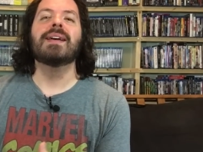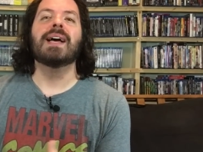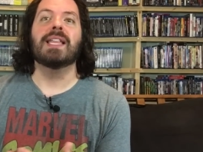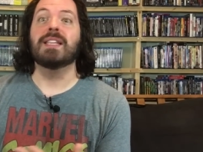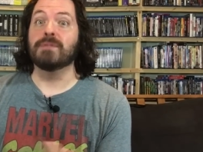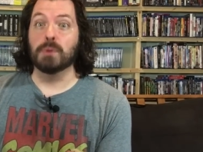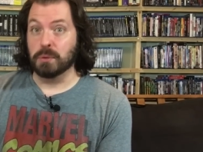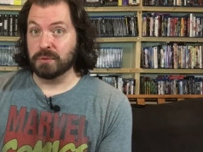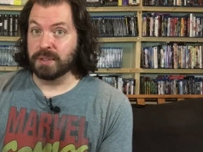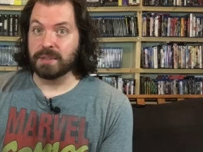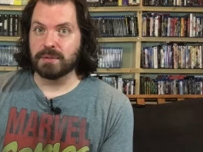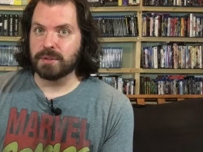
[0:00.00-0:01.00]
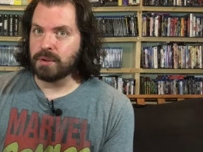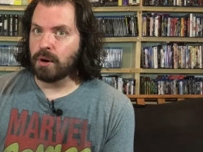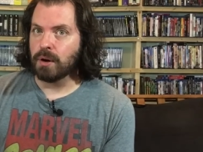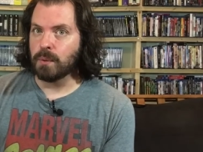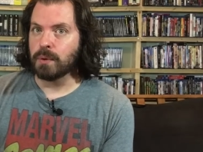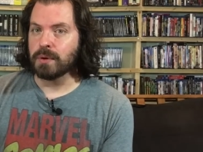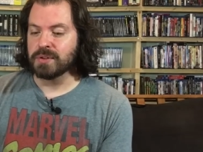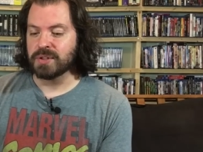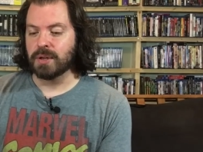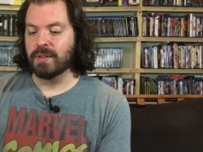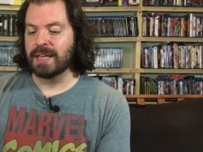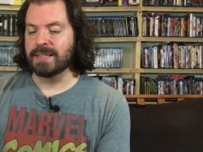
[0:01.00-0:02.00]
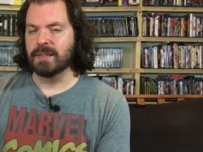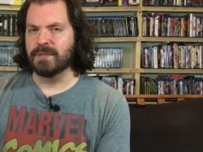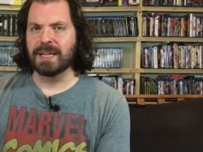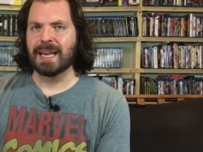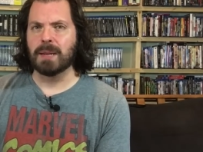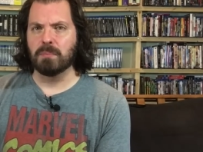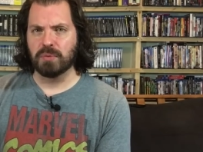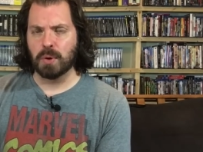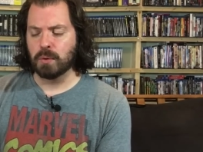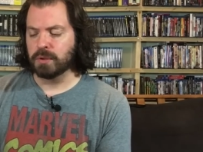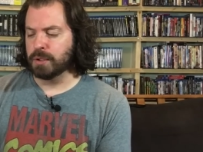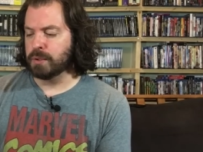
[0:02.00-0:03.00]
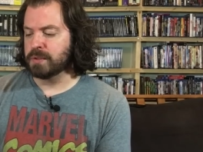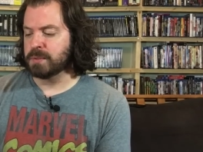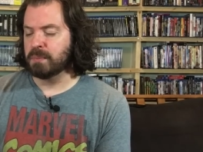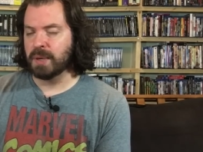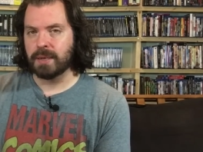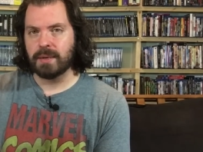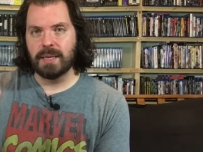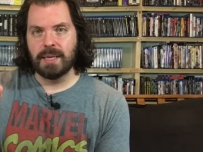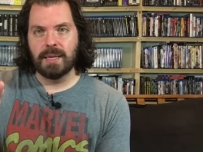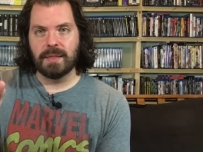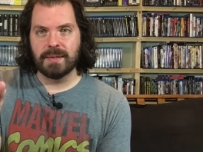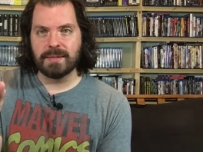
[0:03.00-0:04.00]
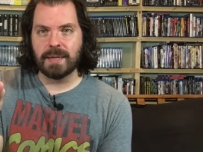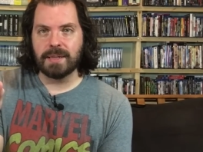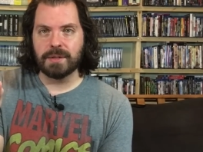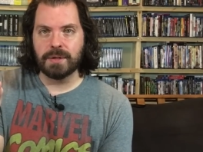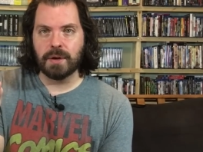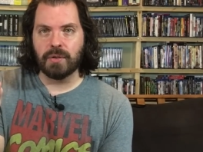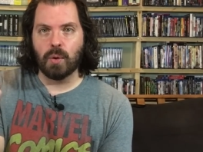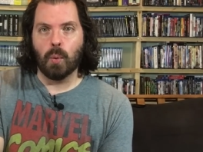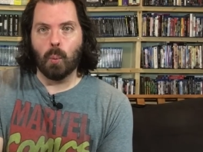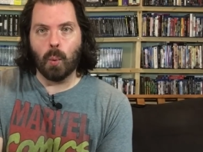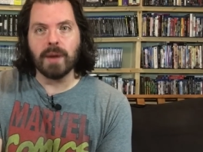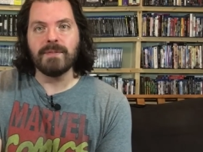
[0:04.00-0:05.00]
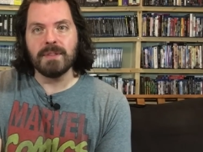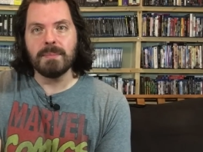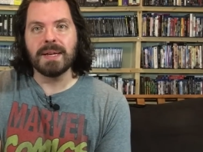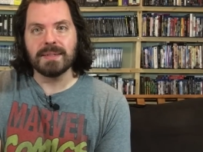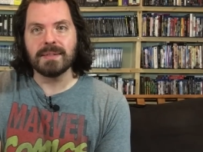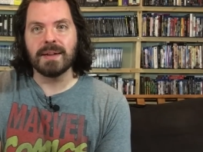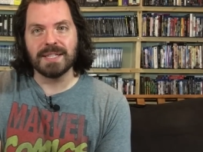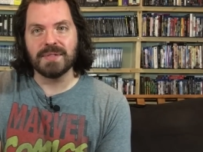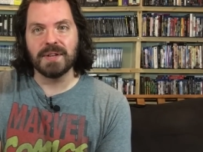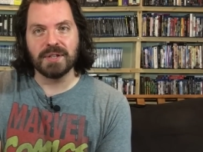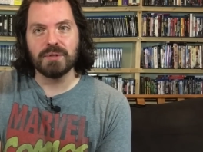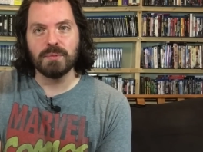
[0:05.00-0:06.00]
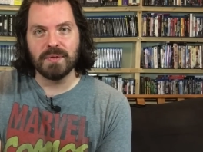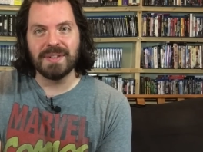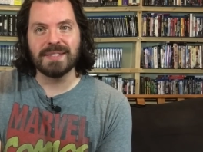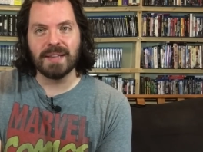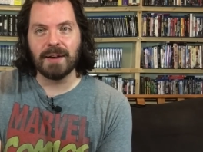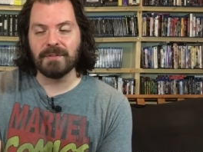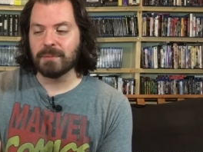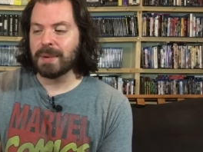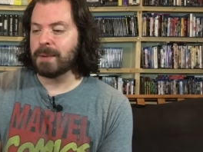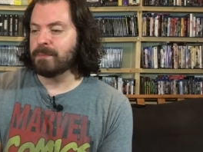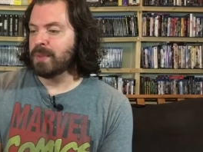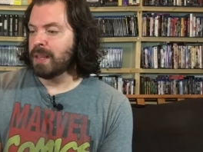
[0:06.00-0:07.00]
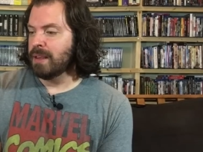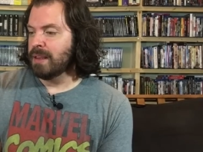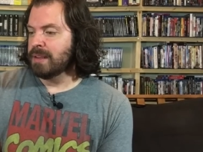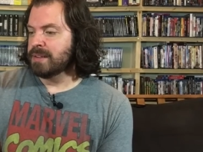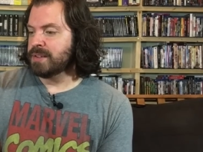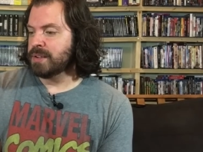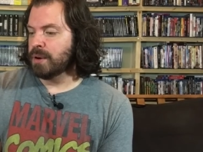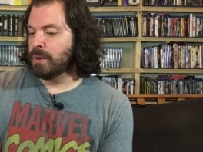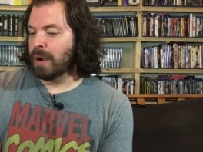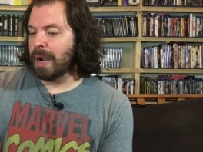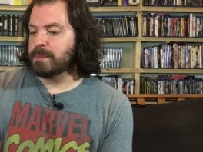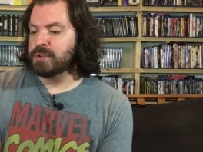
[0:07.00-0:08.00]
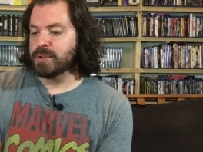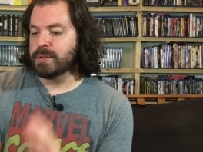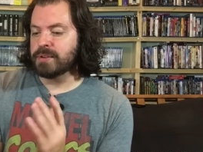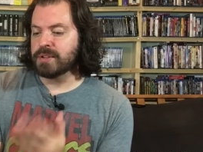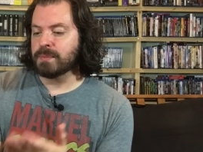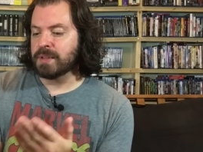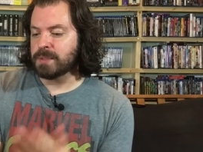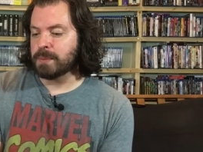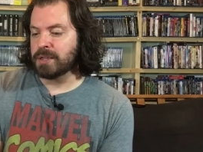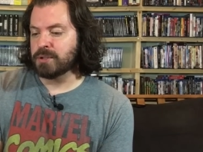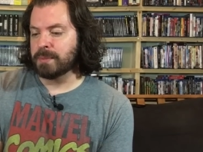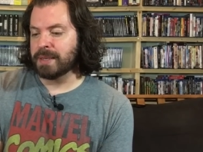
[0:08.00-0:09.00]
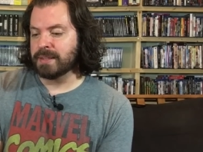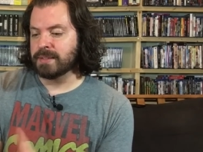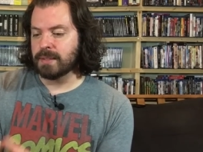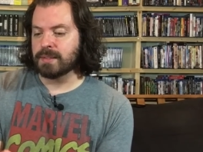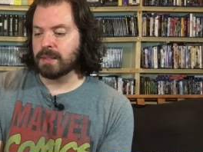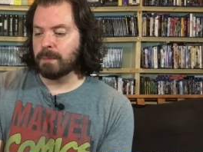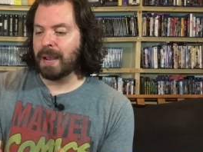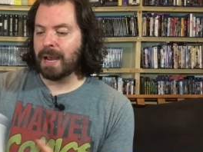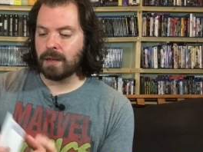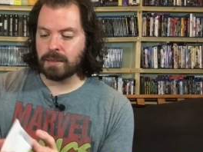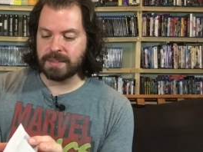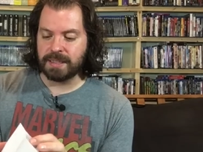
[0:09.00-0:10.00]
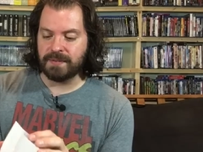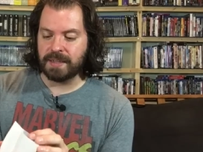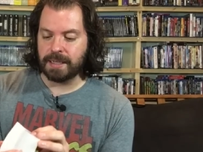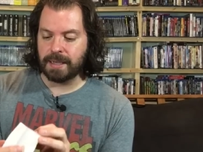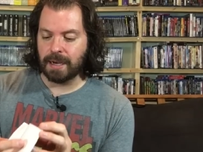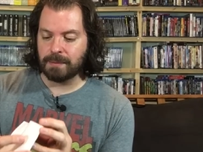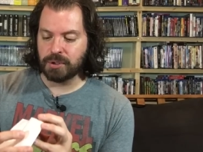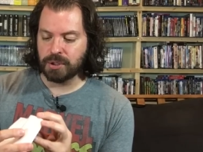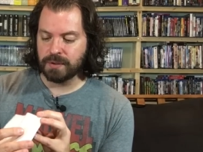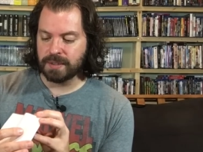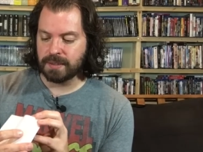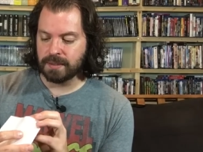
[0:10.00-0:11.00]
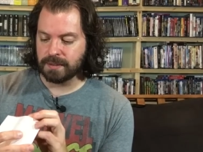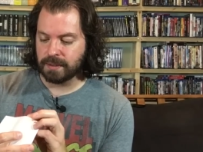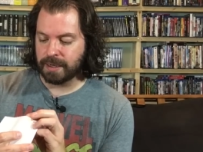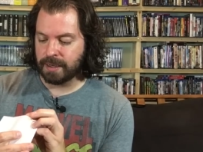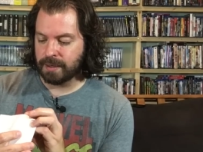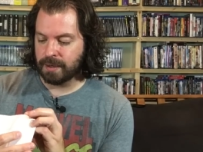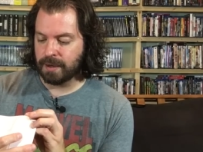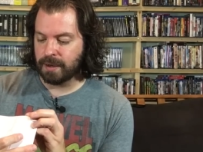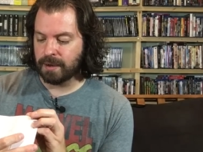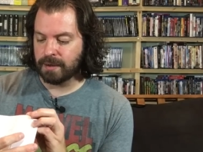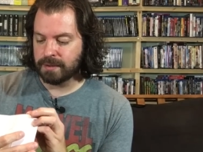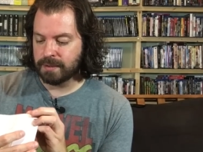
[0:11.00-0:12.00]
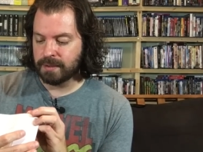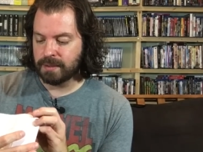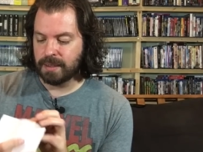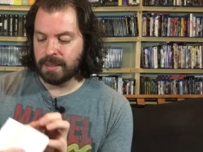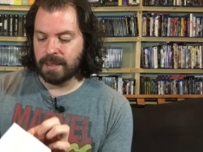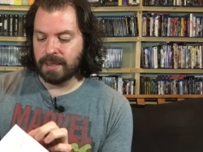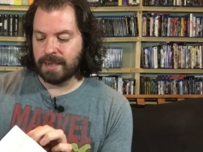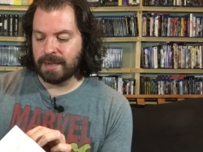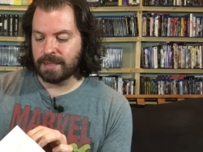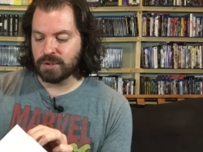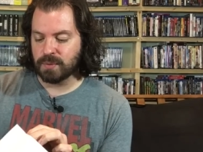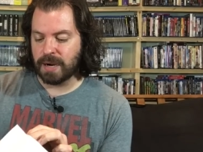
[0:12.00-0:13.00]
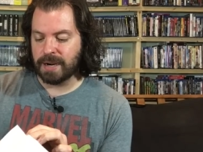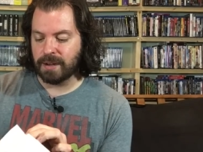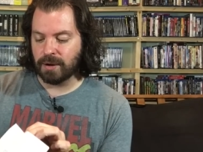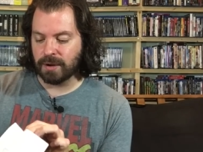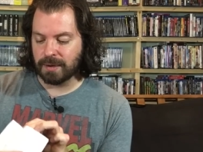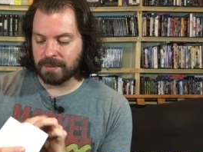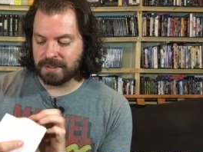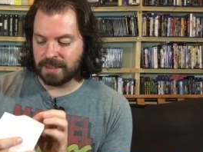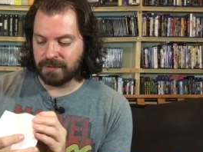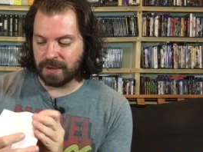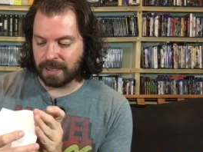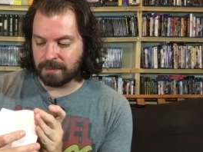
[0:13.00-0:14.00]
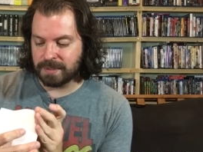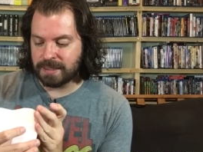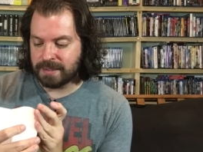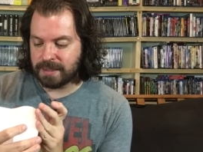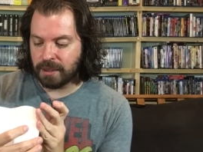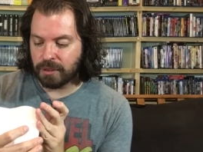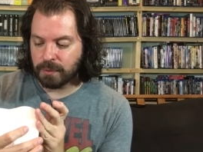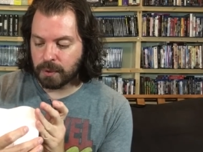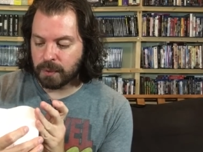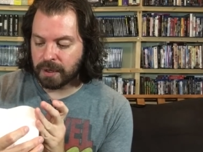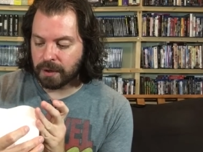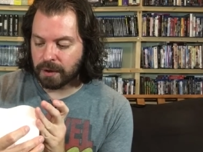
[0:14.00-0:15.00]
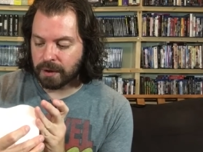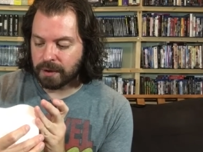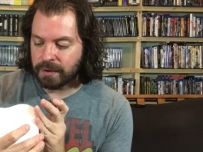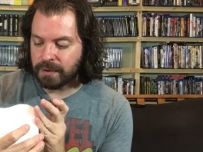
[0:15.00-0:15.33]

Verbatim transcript: then, of course, like Star Wars and all that stuff. That kind of broke loose. But This Island Earth, one of the best science fiction movies ever made. So I'm sure there's something special about this. It's the PAL DVD. I'm sure this is like... it has writing on it. I'm going to see if I can see through here.